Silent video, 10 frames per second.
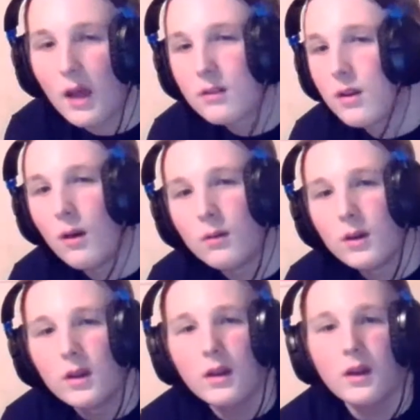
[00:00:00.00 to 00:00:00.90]
don't know.
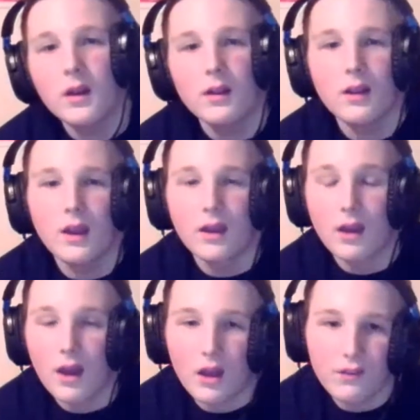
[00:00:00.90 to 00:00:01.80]
Like,
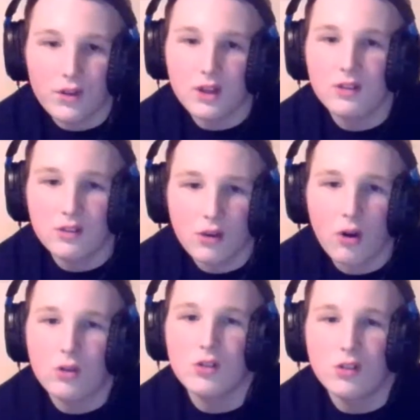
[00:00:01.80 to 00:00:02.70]
I feel like
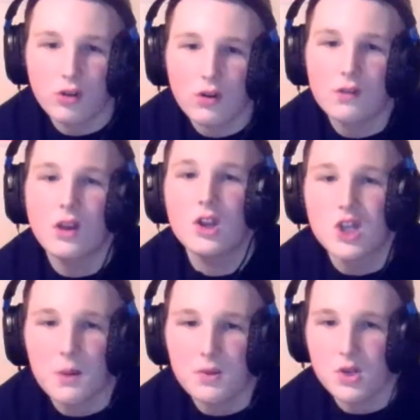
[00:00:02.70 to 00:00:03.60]
Cesaro deserves a
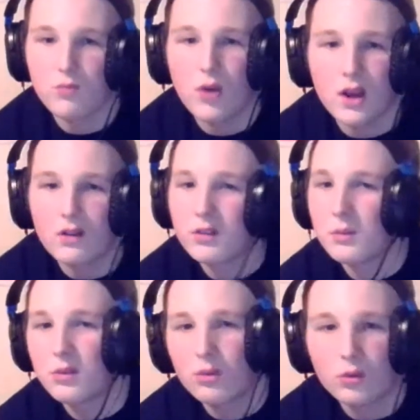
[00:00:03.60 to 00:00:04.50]
championship reign of some
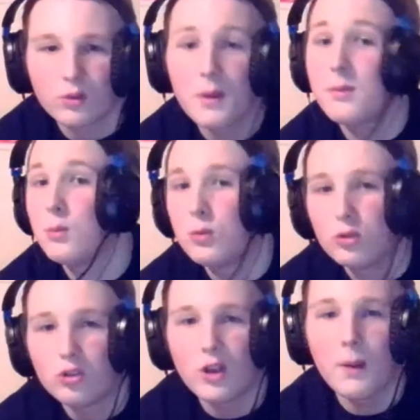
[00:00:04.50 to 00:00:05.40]
sort. Maybe world
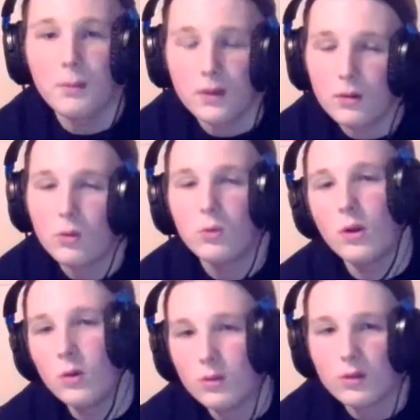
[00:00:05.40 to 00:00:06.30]
champion. Who
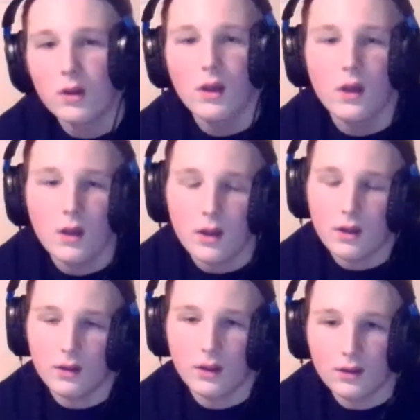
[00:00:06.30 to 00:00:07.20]
knows?
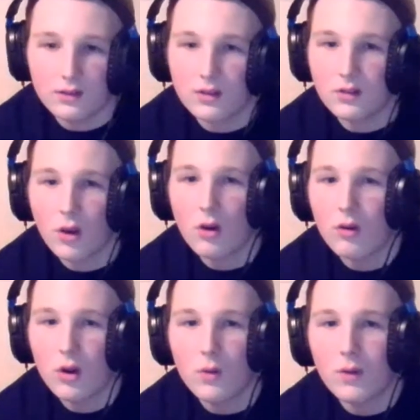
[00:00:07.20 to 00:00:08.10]
Like
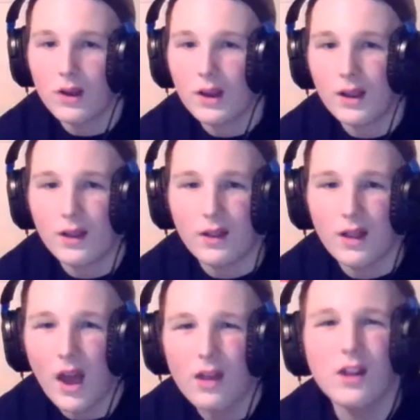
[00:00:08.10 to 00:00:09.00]
Cesaro,
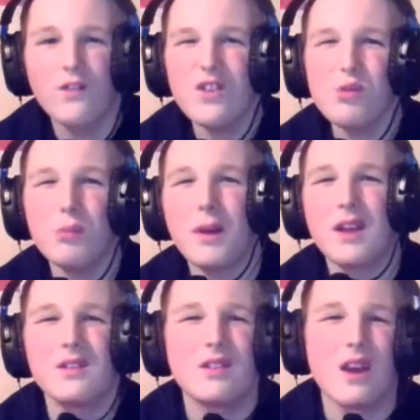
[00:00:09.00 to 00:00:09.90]
like Vince
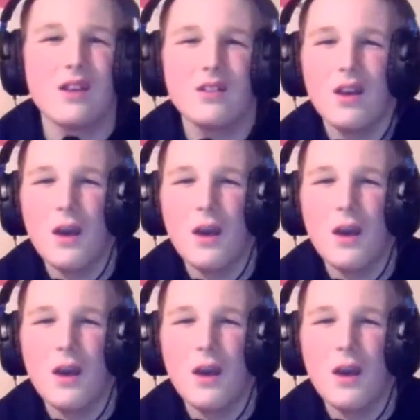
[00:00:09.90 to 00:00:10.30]
McMahon says,